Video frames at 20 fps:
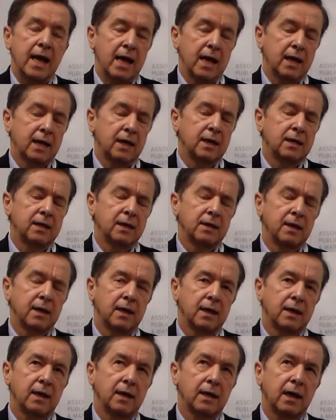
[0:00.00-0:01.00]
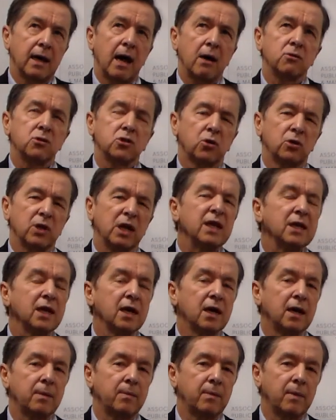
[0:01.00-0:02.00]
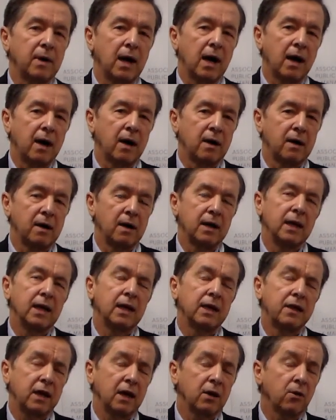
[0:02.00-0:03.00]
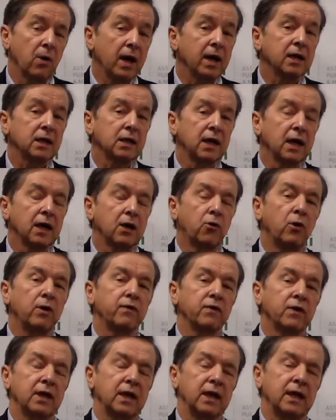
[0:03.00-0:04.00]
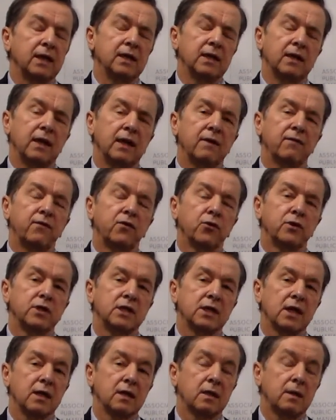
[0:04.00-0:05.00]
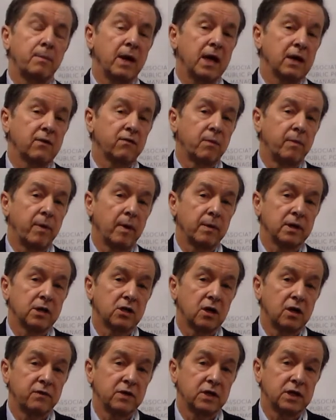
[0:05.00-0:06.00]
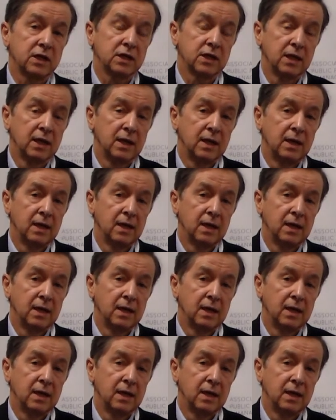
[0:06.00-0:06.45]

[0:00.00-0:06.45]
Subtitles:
and household income are theoretically equivalent in influencing the demand for public services.